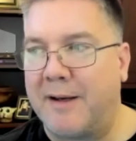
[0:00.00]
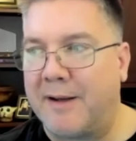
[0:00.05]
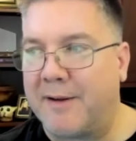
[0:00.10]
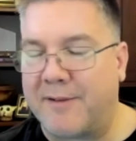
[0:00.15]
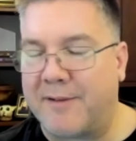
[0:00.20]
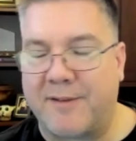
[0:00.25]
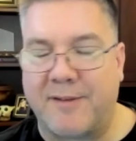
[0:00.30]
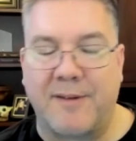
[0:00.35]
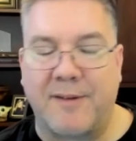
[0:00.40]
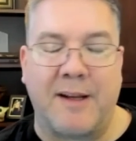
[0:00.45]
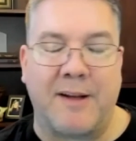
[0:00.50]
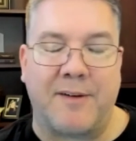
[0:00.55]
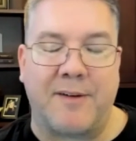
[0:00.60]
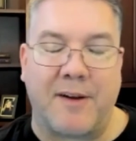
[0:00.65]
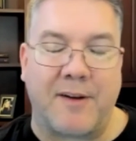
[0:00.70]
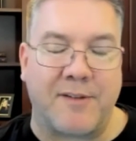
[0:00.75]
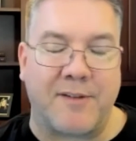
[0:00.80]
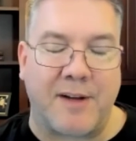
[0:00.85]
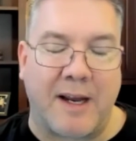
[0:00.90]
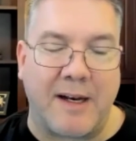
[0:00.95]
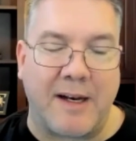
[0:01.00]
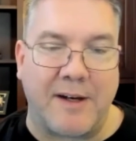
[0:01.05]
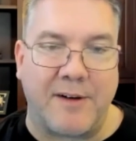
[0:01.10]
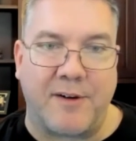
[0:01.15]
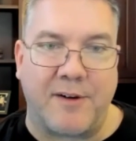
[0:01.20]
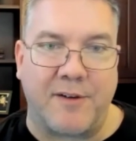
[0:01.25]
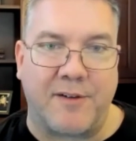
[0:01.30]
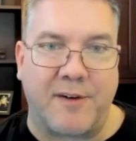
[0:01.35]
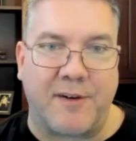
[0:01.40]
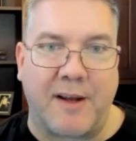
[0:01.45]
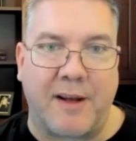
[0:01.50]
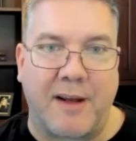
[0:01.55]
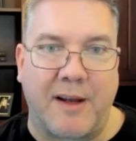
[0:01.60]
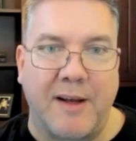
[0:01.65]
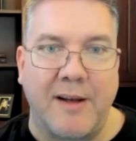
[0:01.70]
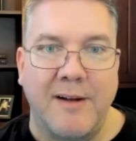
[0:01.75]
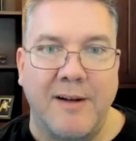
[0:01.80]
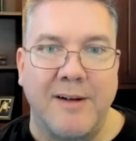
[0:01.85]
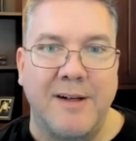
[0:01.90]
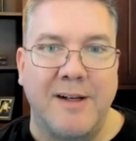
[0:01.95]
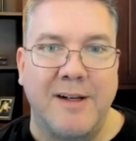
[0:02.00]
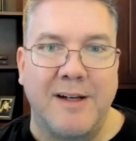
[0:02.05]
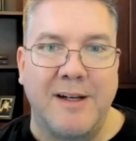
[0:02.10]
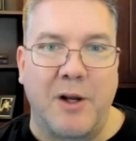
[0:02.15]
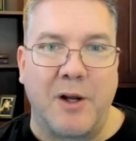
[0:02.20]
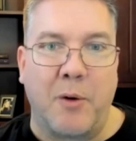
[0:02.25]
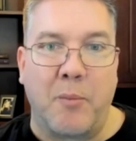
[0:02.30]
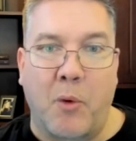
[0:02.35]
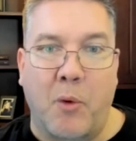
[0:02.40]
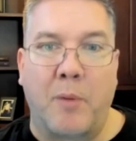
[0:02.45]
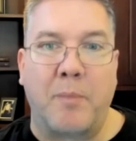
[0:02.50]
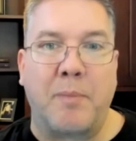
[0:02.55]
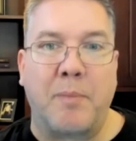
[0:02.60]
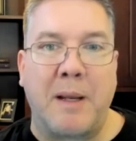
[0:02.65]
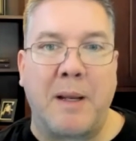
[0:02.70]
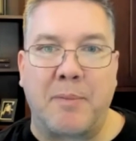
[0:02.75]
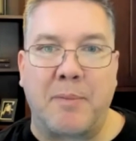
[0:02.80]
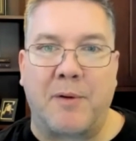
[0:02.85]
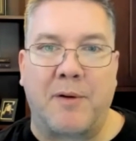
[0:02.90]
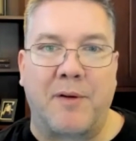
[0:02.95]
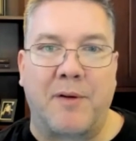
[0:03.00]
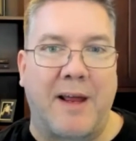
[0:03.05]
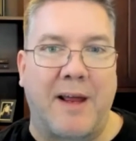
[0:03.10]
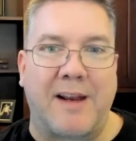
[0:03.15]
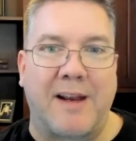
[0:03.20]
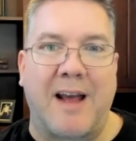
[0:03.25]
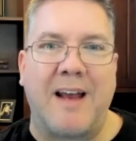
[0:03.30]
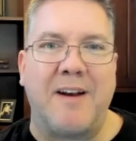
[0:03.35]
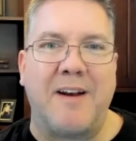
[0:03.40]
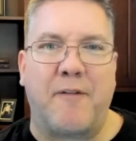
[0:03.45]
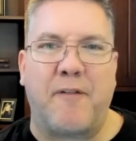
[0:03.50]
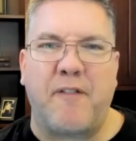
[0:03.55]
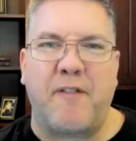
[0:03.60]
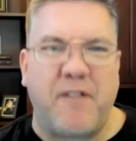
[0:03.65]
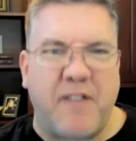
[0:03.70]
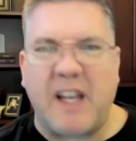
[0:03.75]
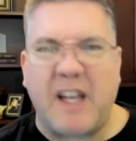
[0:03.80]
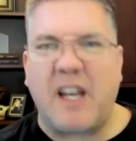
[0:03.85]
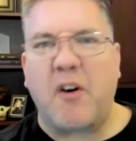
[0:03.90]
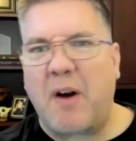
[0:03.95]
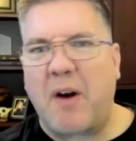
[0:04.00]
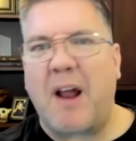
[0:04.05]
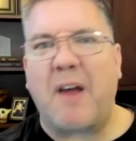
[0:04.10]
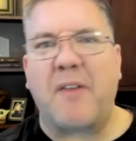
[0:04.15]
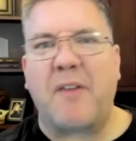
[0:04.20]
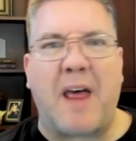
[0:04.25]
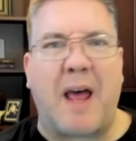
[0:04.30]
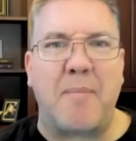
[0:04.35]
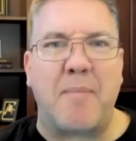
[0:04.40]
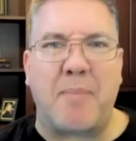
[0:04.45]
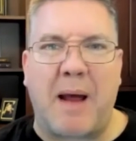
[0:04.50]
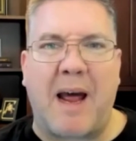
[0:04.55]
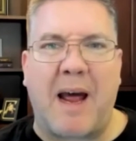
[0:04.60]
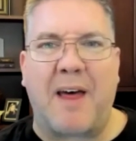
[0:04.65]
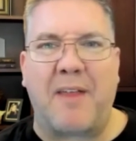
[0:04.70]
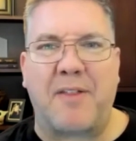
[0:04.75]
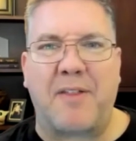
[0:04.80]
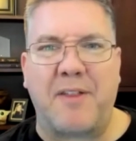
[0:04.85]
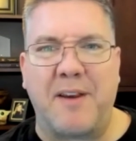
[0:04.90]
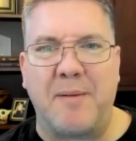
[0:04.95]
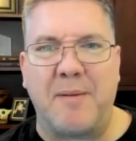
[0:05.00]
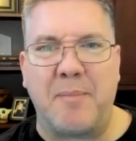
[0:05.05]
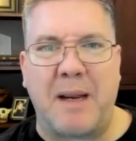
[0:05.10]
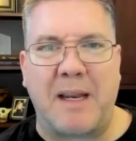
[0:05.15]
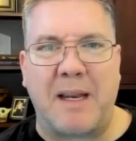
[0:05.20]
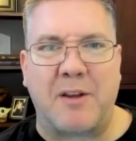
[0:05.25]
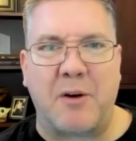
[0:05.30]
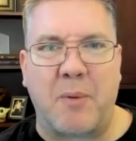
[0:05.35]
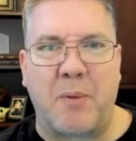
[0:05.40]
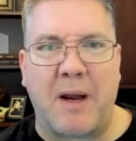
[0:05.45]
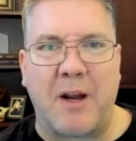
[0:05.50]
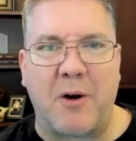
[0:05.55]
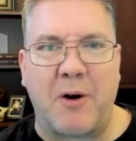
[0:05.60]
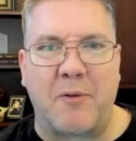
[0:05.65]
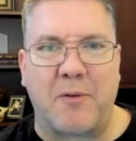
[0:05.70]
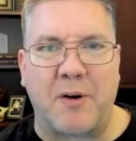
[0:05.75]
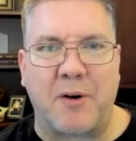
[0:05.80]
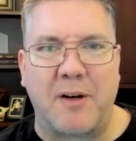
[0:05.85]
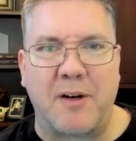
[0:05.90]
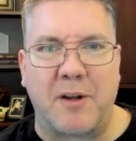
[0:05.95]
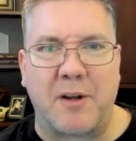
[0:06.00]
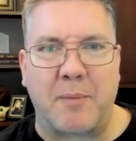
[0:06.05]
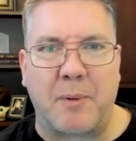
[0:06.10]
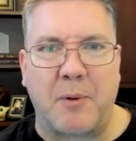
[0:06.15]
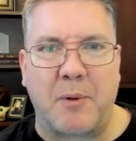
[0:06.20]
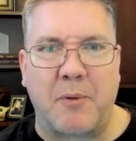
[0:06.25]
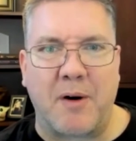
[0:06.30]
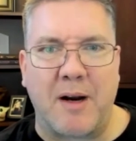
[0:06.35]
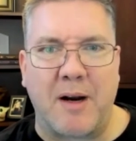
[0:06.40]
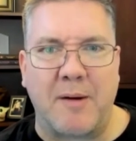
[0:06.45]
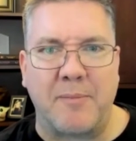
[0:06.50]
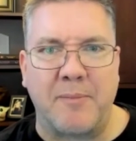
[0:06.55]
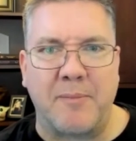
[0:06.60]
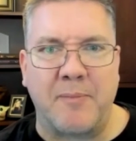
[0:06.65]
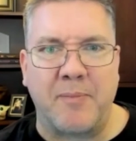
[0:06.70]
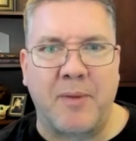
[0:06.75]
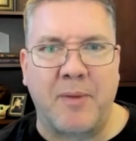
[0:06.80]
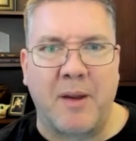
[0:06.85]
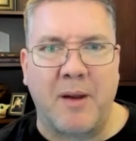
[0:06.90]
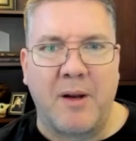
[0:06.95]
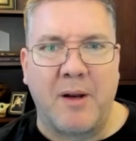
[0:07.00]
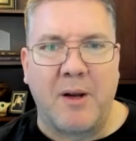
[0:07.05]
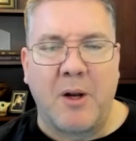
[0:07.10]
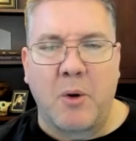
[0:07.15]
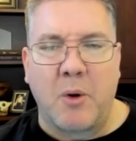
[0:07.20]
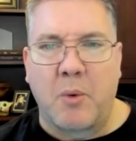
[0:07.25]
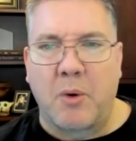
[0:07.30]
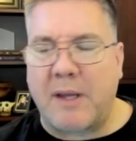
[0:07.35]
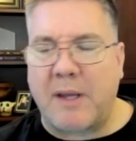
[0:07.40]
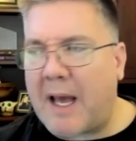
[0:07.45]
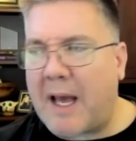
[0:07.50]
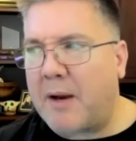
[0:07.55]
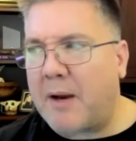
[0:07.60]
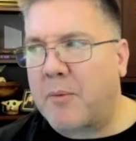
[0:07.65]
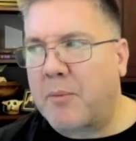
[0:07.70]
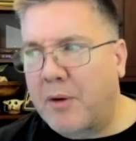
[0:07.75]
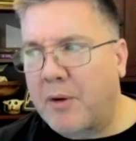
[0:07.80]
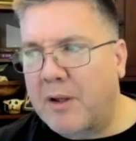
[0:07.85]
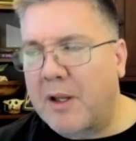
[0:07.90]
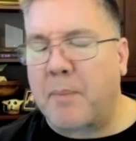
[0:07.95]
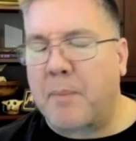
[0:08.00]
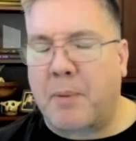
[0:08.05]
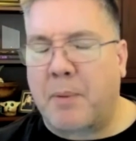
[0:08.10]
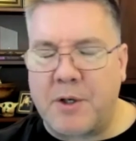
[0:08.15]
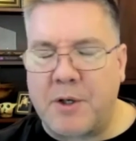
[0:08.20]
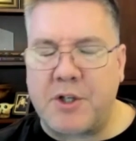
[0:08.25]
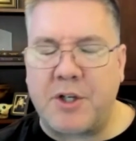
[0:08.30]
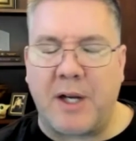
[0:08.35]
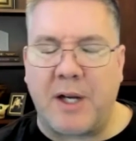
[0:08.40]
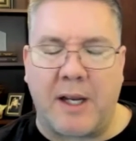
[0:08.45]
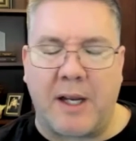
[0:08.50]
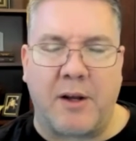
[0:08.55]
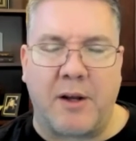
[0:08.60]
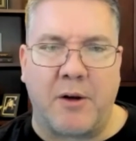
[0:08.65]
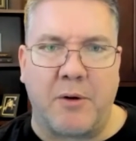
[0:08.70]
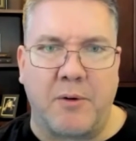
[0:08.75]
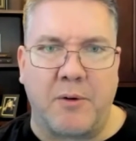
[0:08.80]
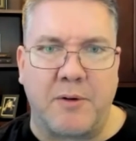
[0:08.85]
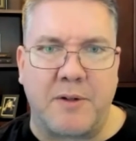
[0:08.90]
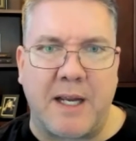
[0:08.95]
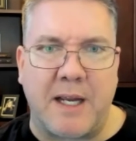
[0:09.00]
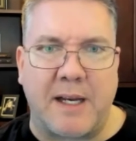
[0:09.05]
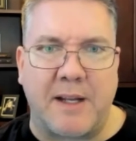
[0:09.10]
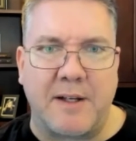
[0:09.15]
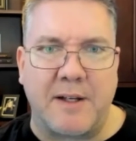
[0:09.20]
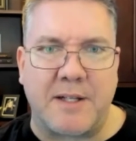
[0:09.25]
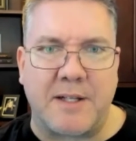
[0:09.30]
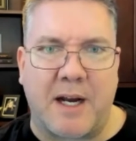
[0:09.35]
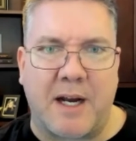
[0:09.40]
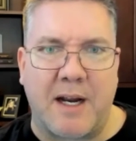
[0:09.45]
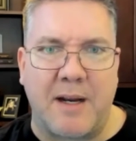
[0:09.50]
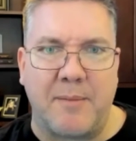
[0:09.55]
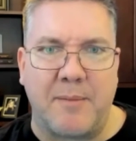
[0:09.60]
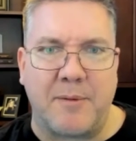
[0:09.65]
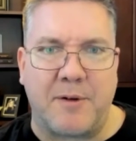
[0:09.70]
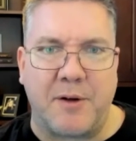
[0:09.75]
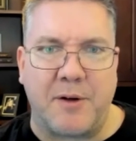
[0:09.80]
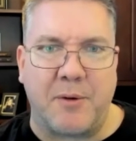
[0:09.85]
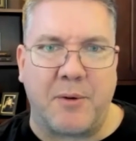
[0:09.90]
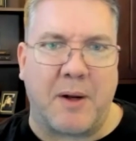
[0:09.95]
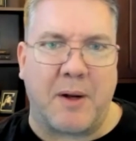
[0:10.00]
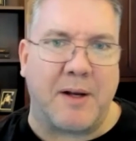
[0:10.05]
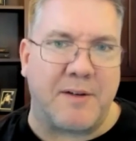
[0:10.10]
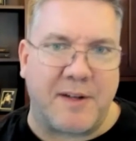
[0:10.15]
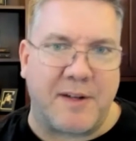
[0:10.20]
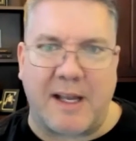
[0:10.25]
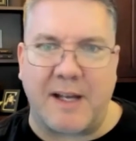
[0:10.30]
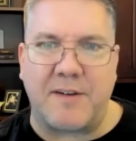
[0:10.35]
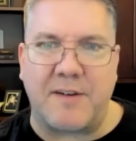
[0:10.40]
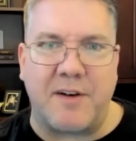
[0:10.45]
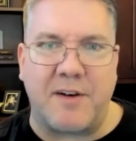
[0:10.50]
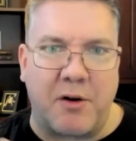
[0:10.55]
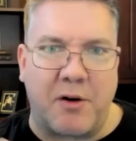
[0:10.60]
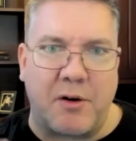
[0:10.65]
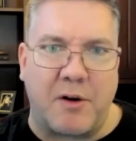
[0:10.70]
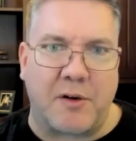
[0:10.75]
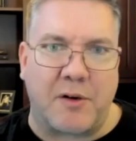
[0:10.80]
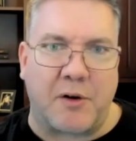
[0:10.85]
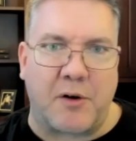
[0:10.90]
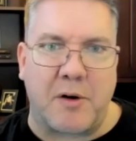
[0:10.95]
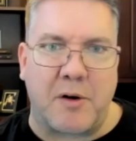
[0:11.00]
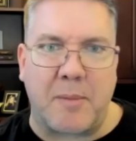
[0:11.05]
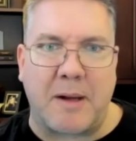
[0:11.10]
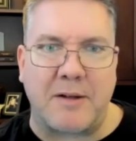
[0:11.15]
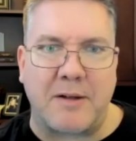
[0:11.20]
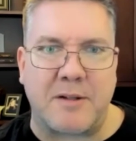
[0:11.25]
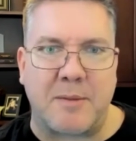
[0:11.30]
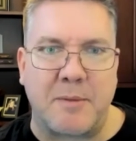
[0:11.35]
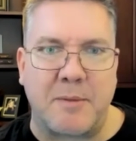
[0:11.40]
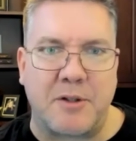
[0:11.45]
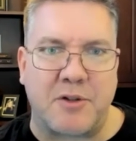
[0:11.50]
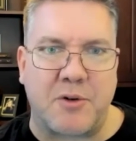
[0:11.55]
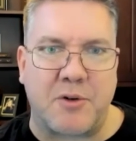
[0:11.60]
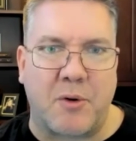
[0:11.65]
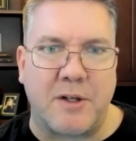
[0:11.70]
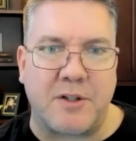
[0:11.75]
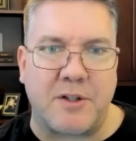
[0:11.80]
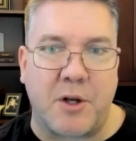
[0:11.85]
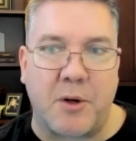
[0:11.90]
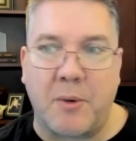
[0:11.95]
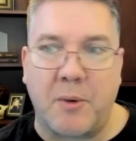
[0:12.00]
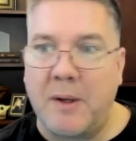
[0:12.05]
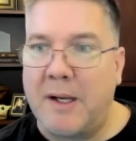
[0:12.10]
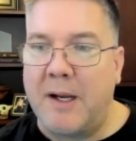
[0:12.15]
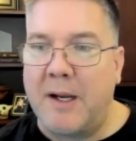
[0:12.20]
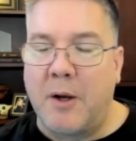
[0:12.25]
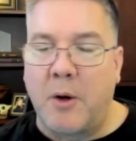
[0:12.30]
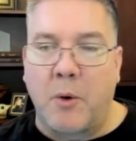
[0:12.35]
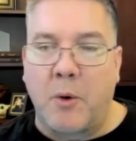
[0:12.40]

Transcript: it's exciting to see more people that kind of figure out that path and make their way over into the program. Well, Kat, really appreciate you taking the time to get to know you and learn about some of your stories. So,